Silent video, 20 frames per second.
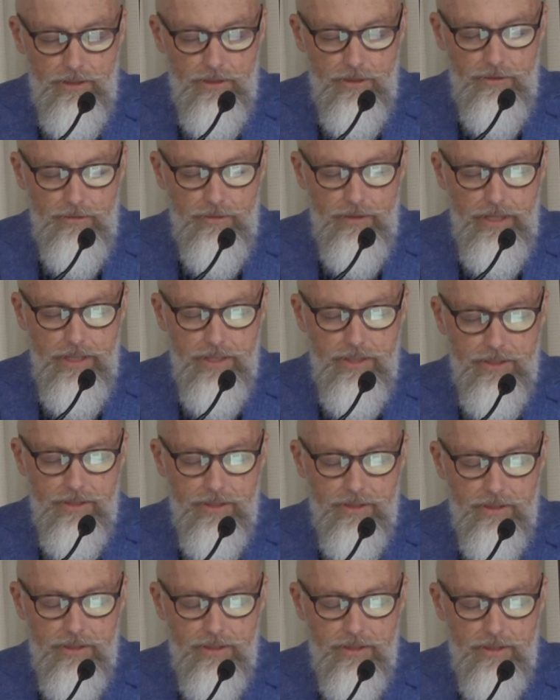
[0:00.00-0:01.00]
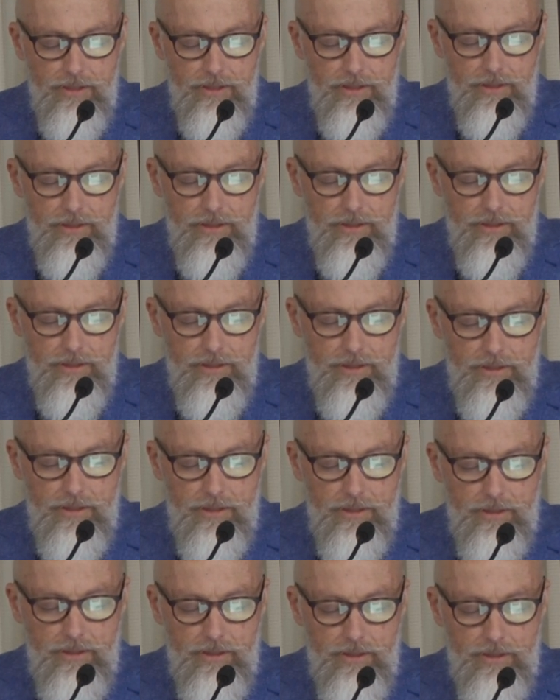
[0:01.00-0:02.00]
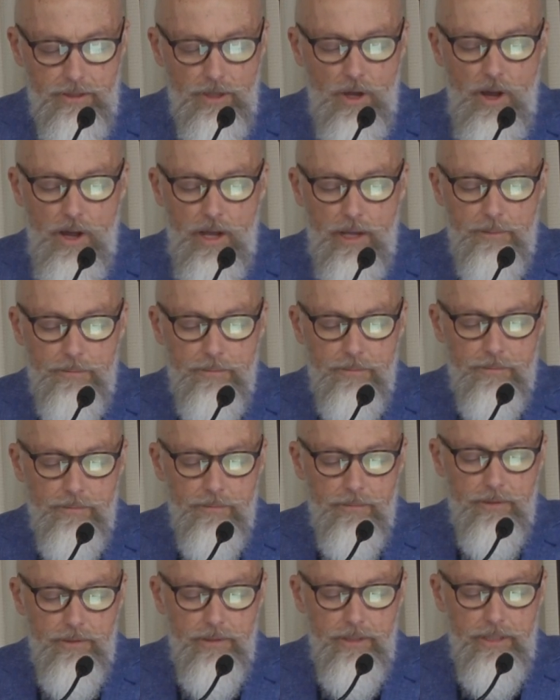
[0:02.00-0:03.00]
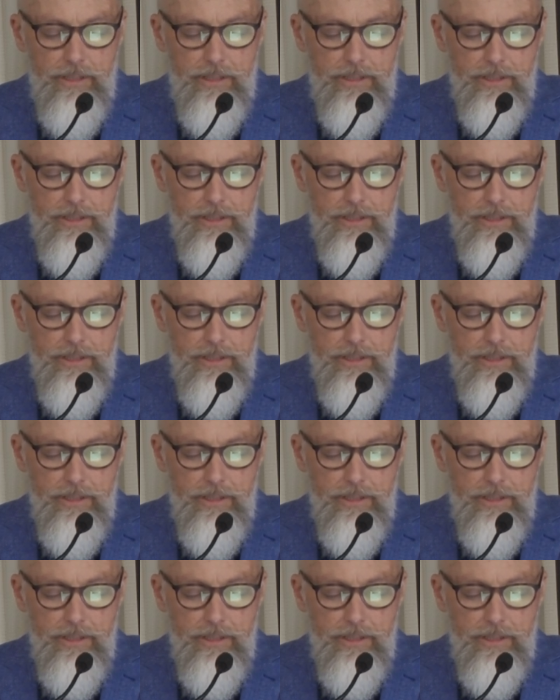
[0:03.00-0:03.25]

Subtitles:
He faced the time that he